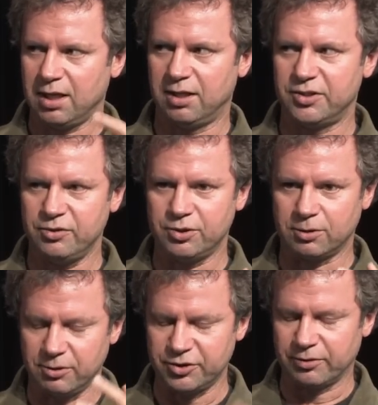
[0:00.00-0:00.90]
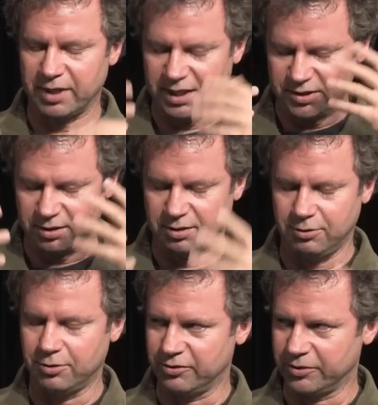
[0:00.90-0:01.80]
And as soon as you close your eyes, it
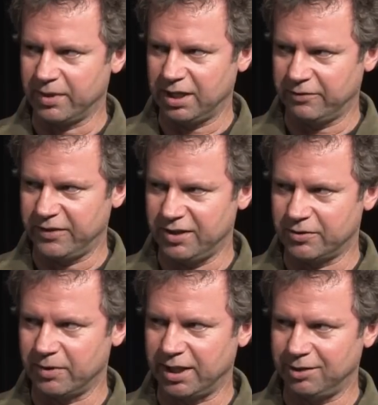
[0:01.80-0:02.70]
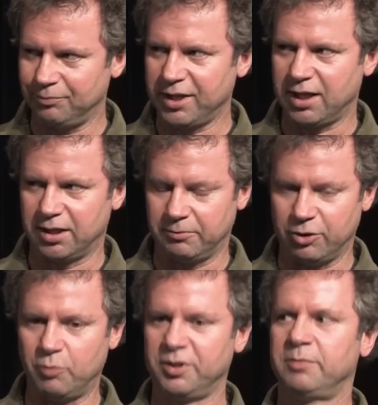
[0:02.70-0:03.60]
goes away, it fades away. And then
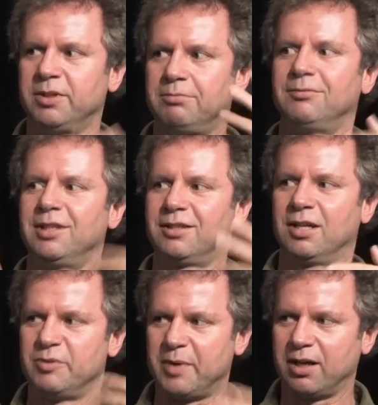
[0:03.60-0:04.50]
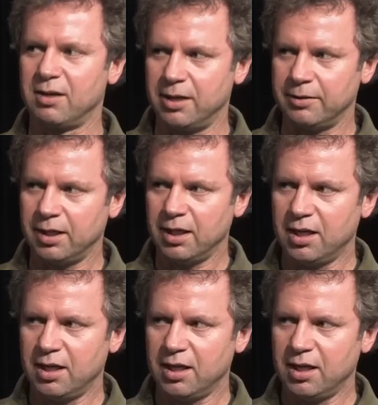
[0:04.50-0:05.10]
we open them, it comes back on.